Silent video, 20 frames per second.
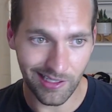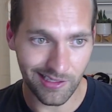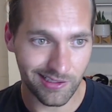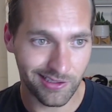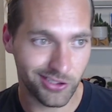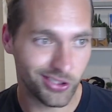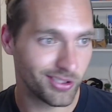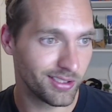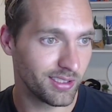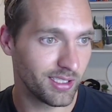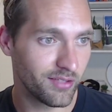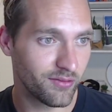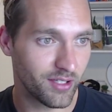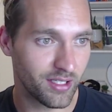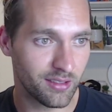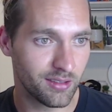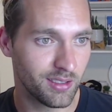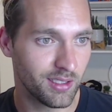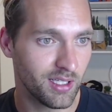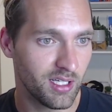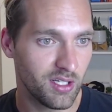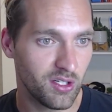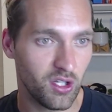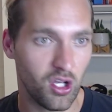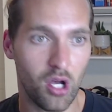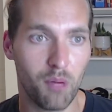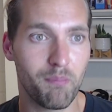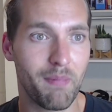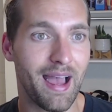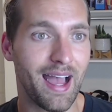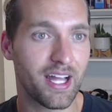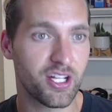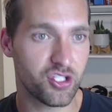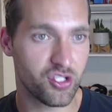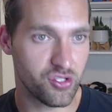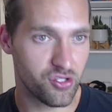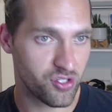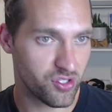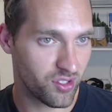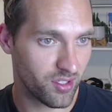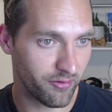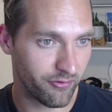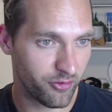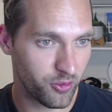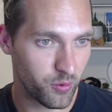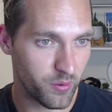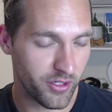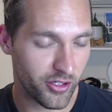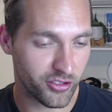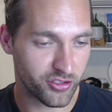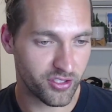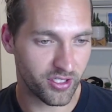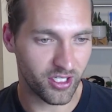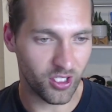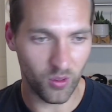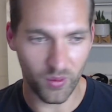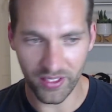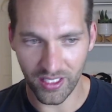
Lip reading: couldn't even imagine just a few years ago.